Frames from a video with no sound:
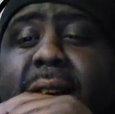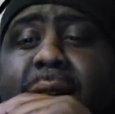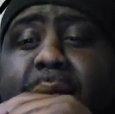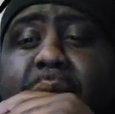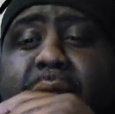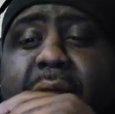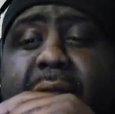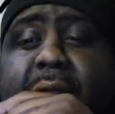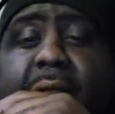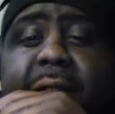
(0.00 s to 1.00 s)
But then the
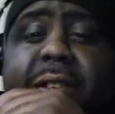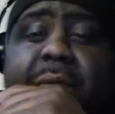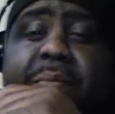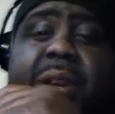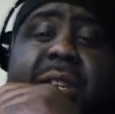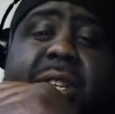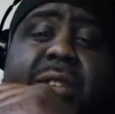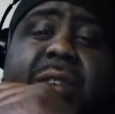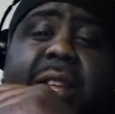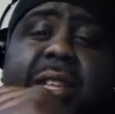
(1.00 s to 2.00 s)
officer pins Trey
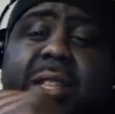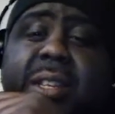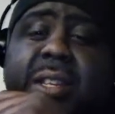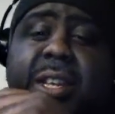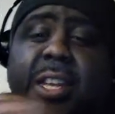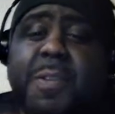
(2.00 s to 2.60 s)
to the seat.